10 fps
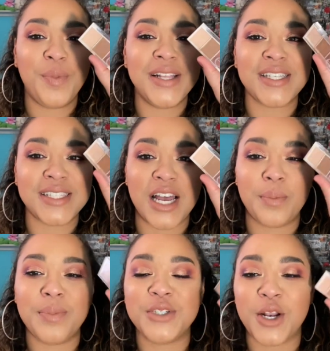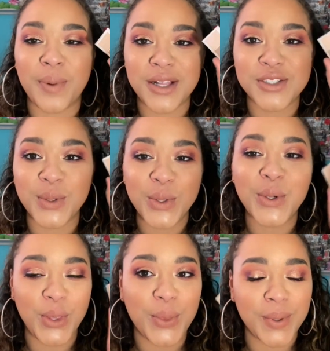Bites eyeshadow palettes. They're
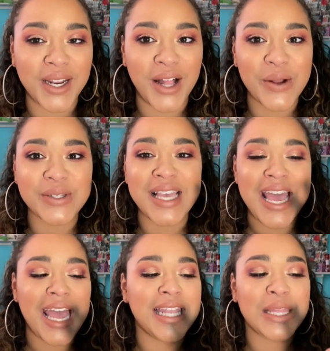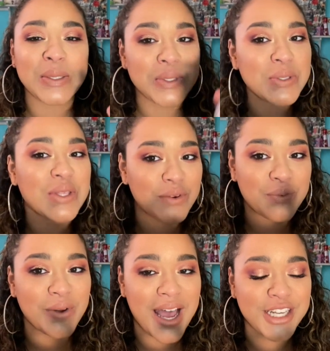literally $3 and they're literally a
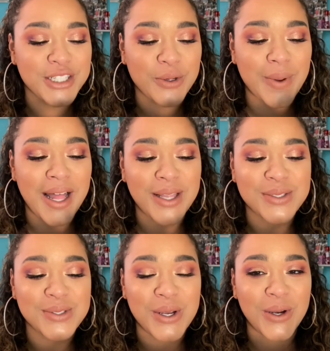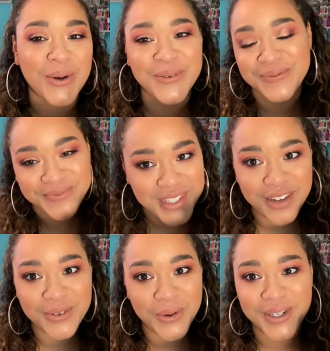full eyeshadow palette, so
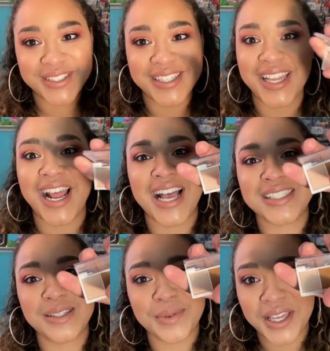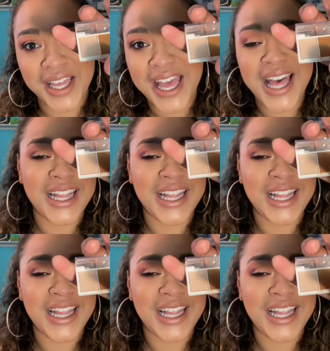of course it has to be.